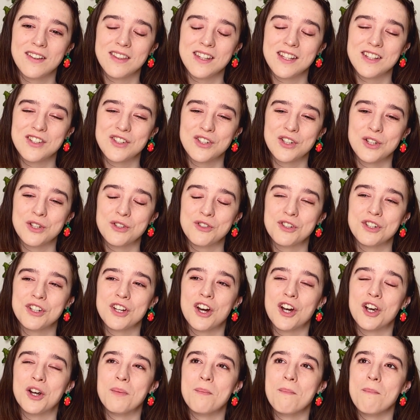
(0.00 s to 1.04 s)
These children
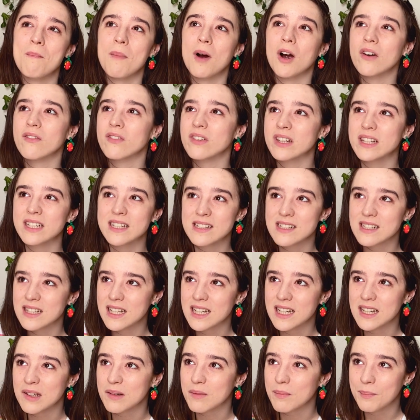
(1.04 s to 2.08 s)
are
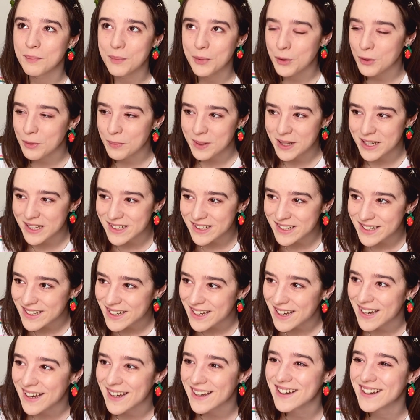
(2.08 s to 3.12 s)
marvelously morbid,
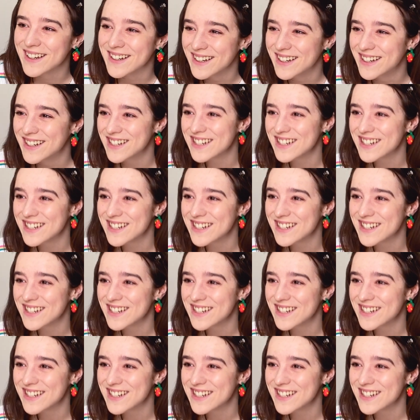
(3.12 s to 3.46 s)
and I